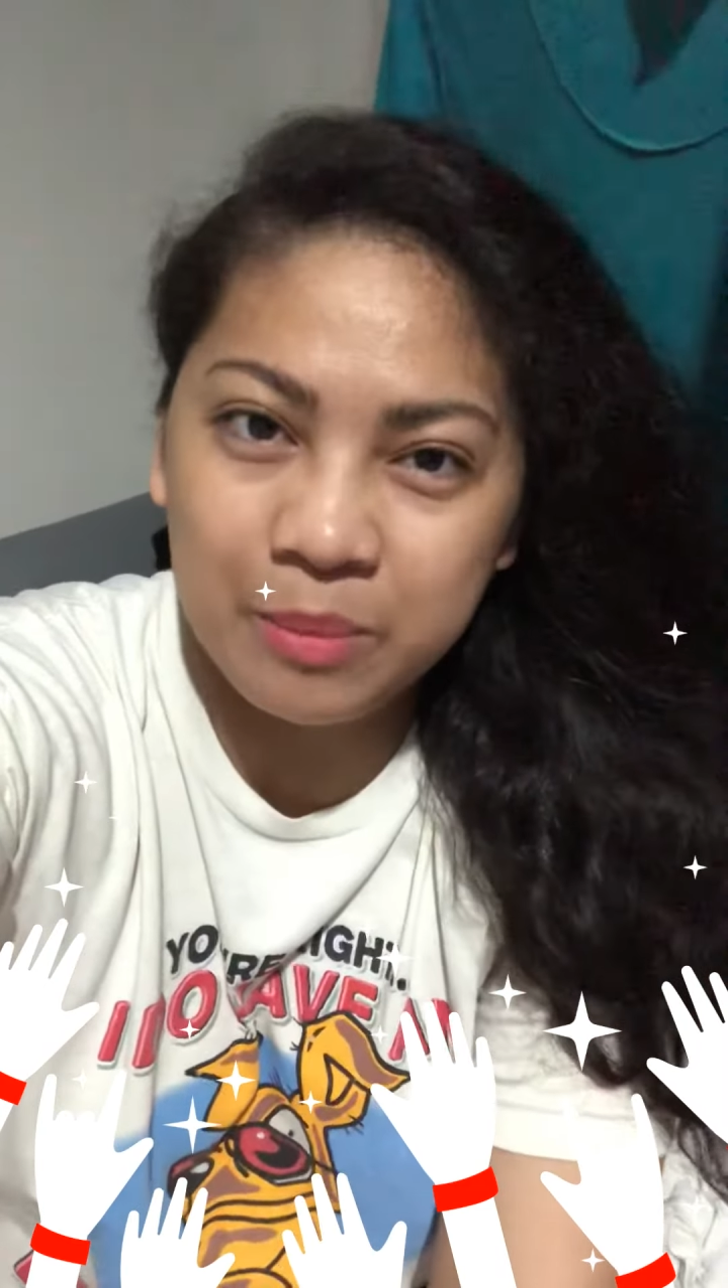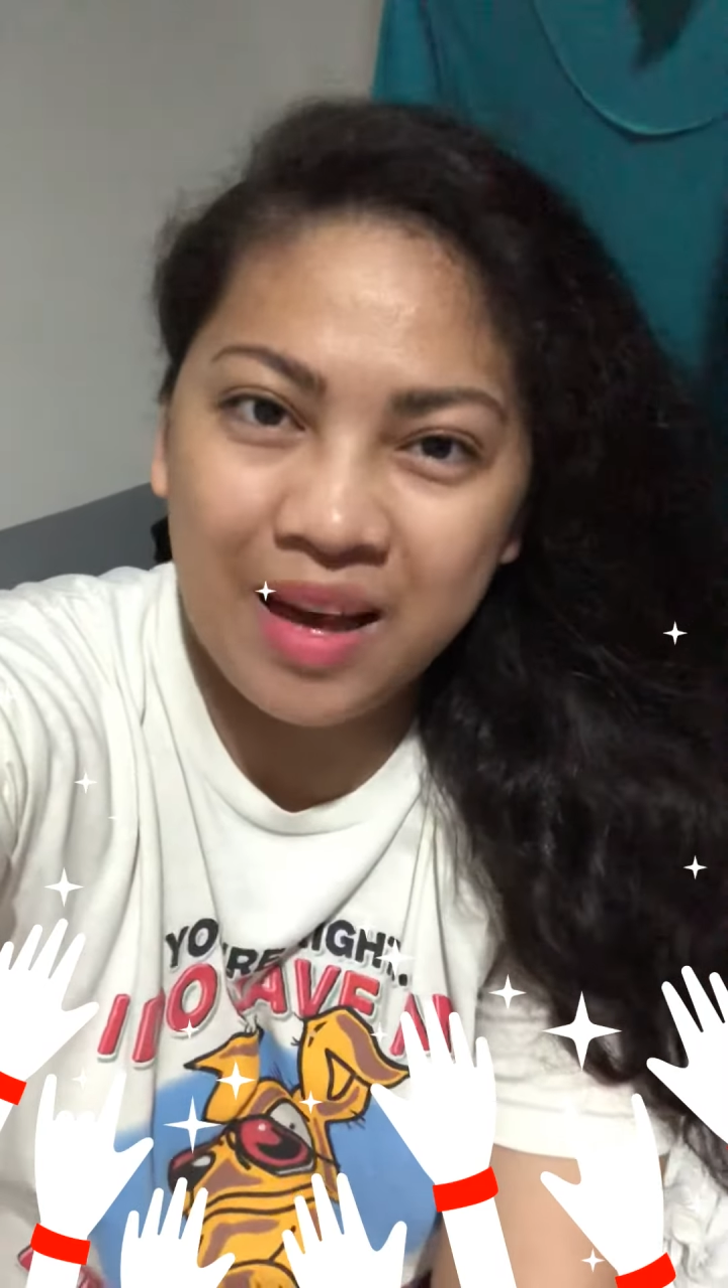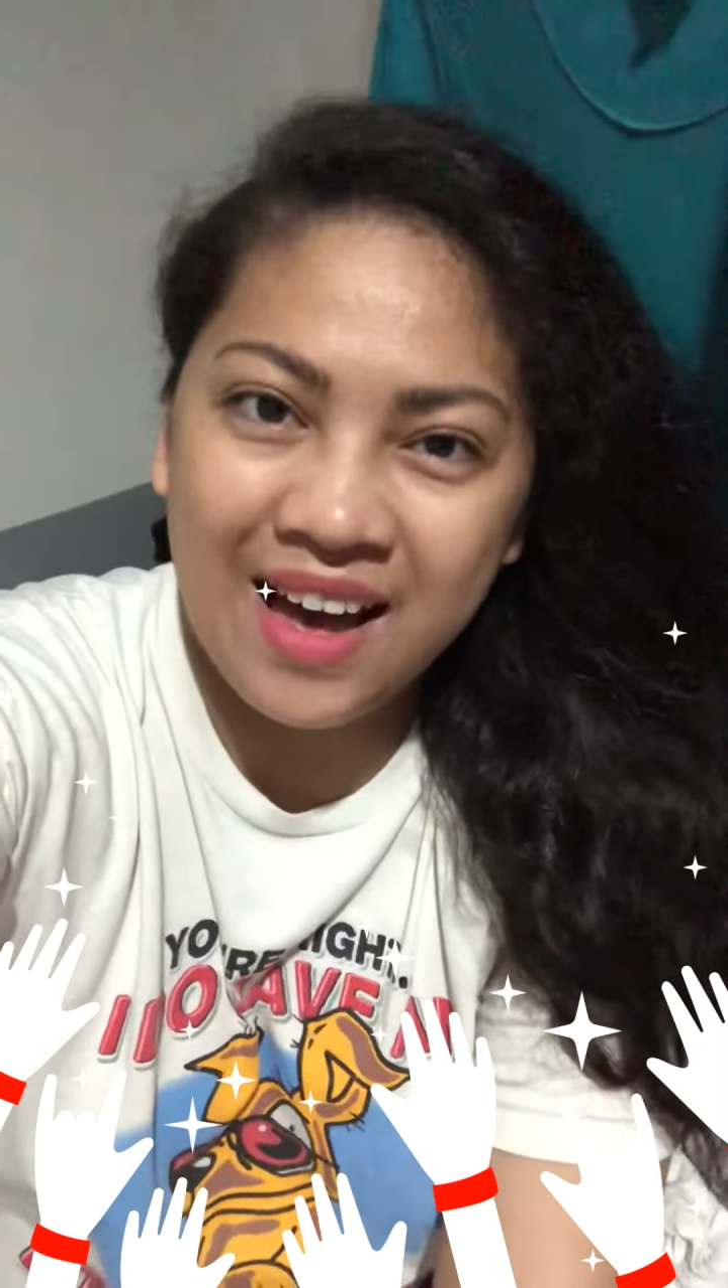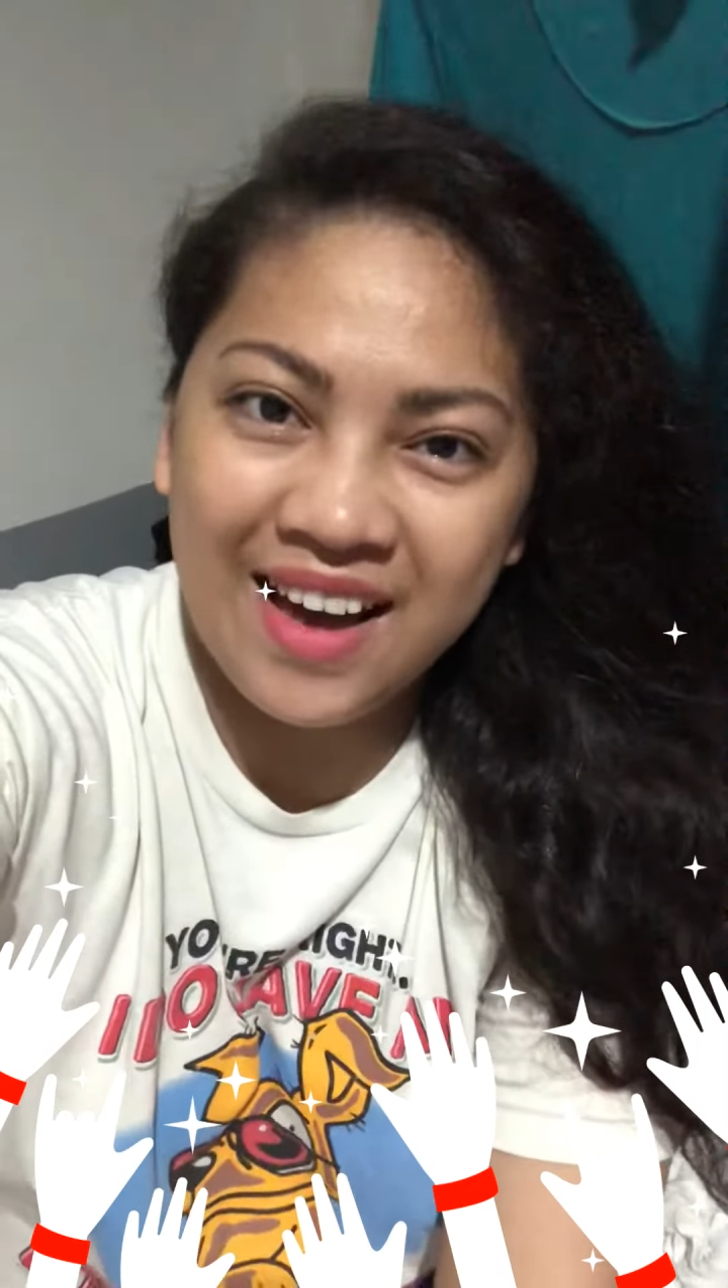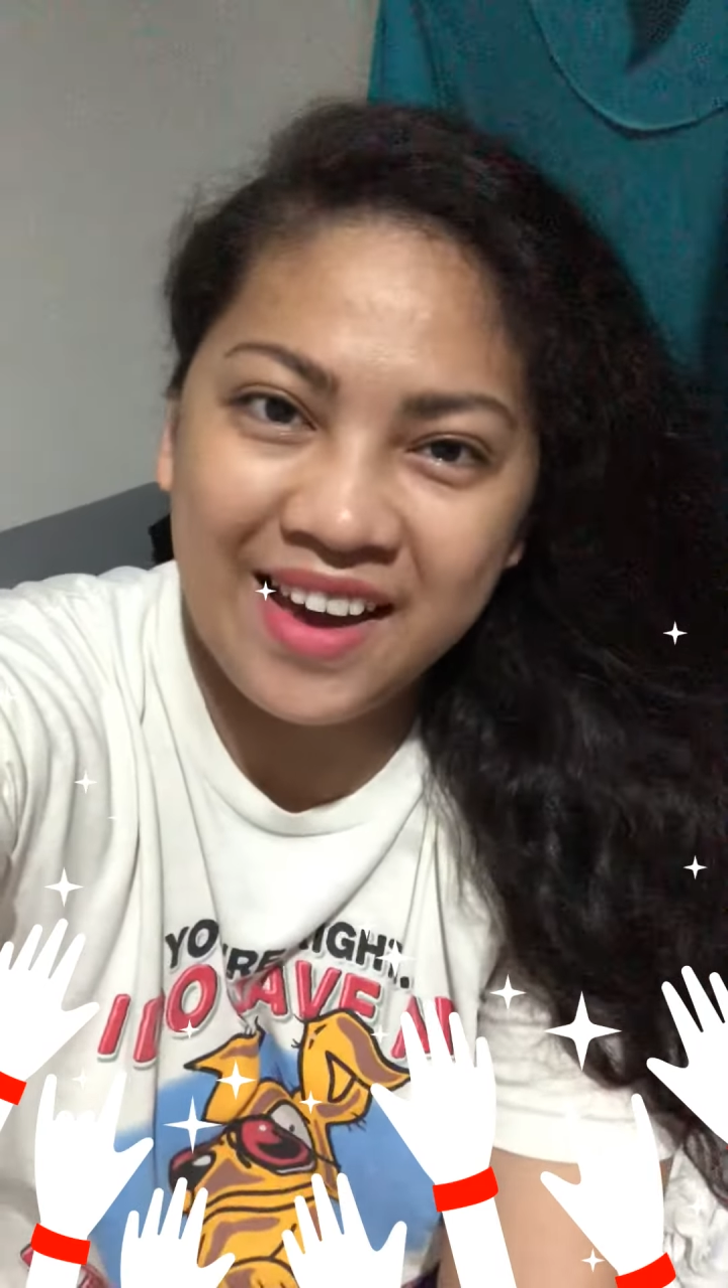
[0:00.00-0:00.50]

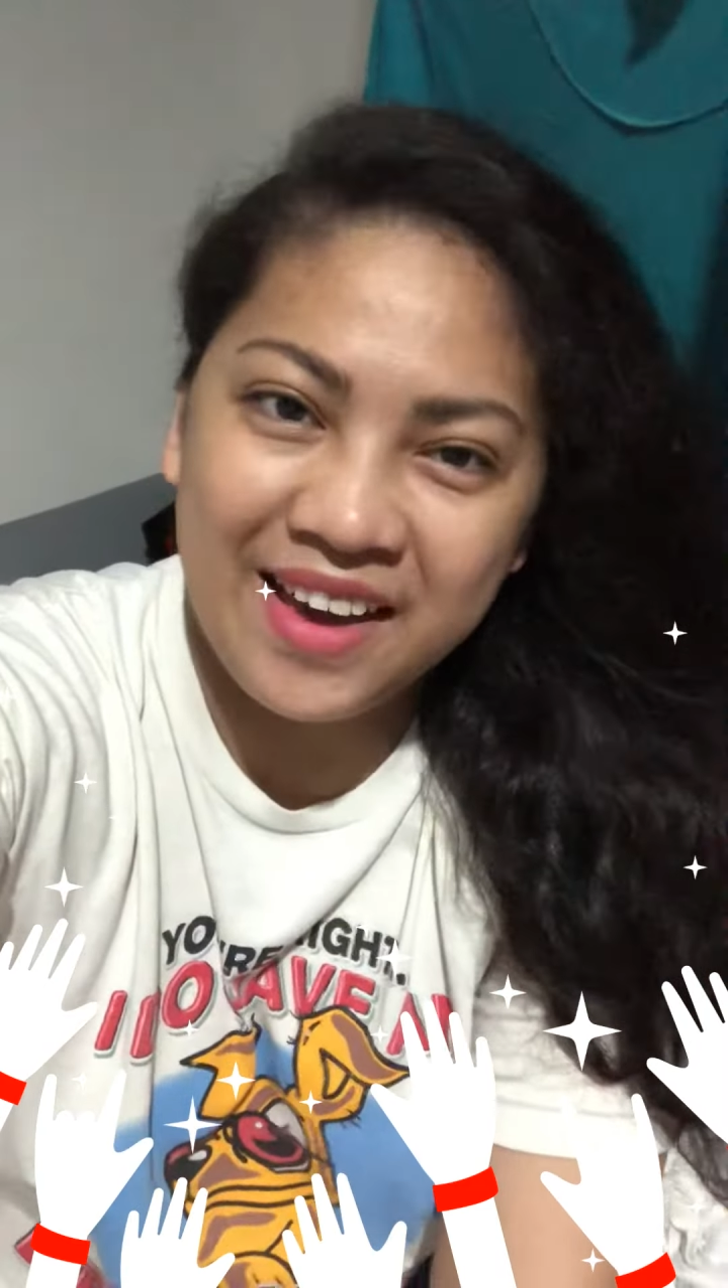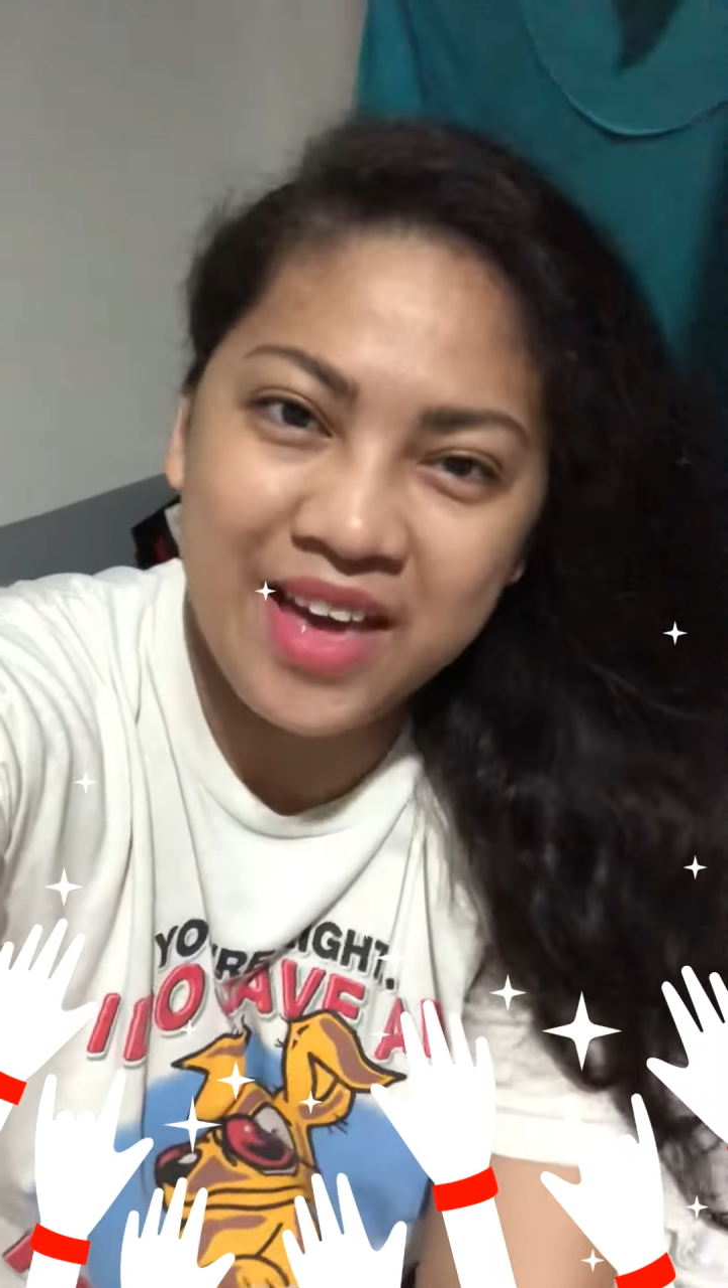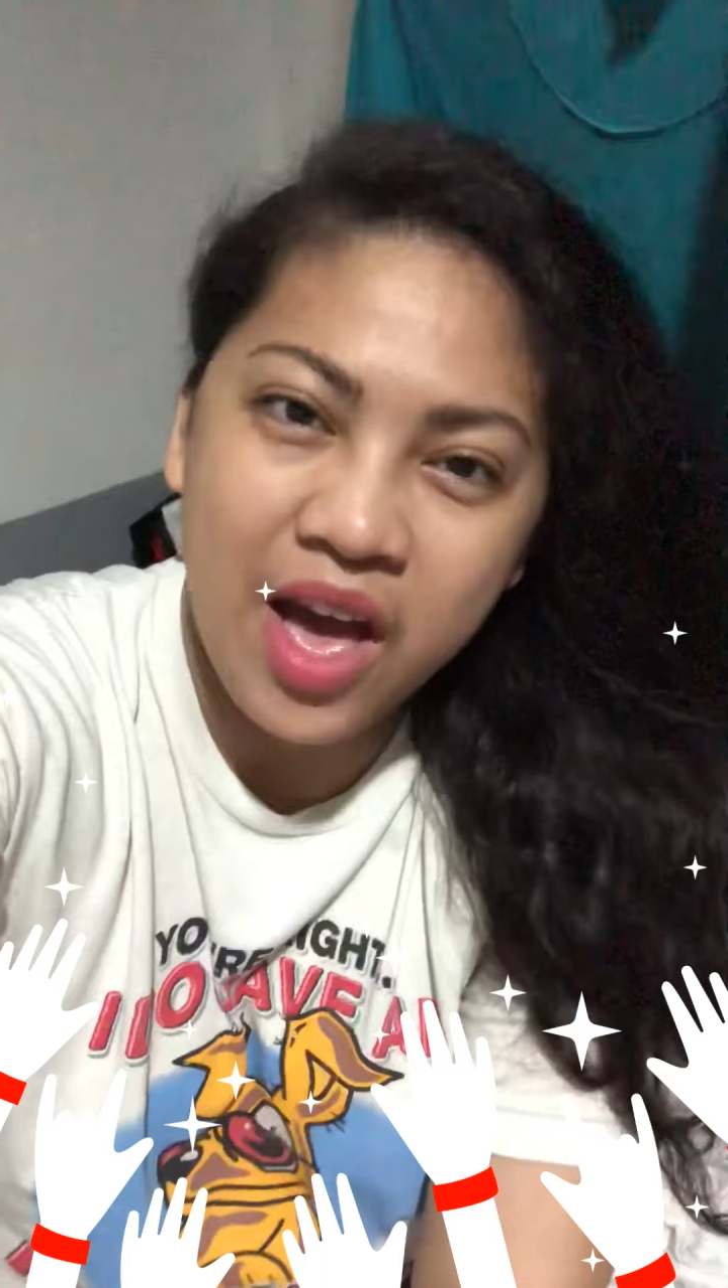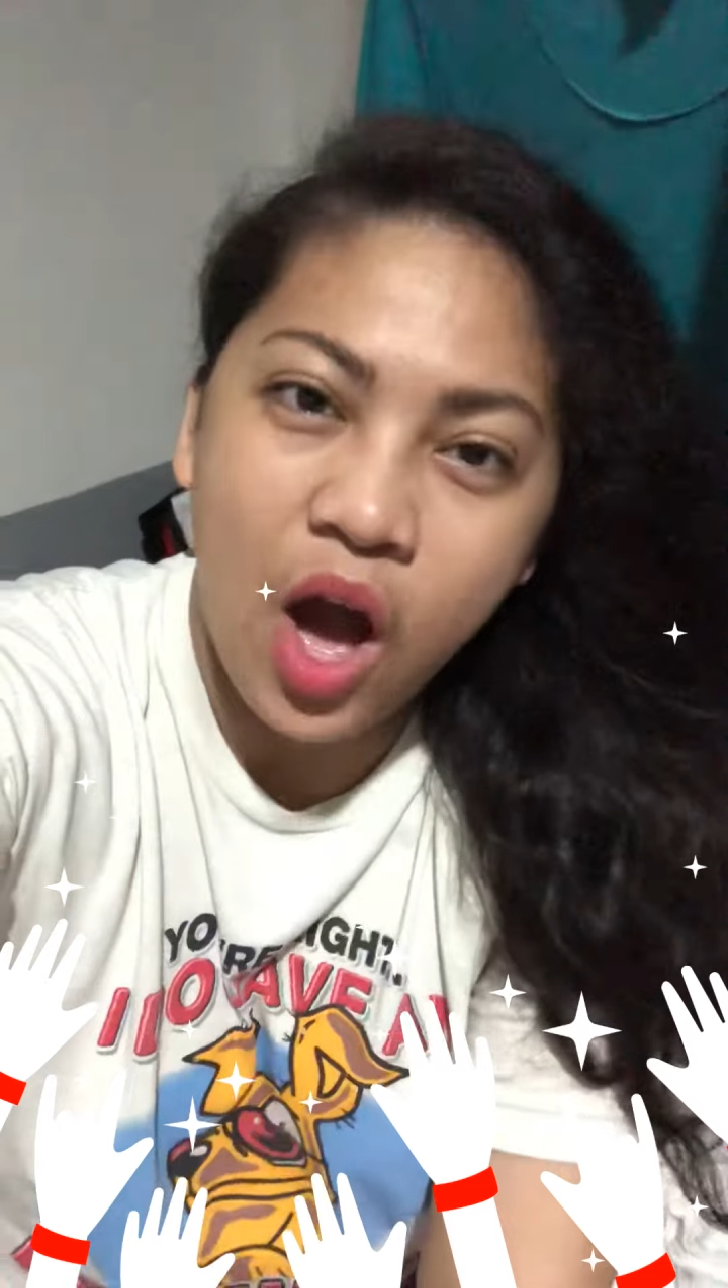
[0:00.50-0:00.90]
by.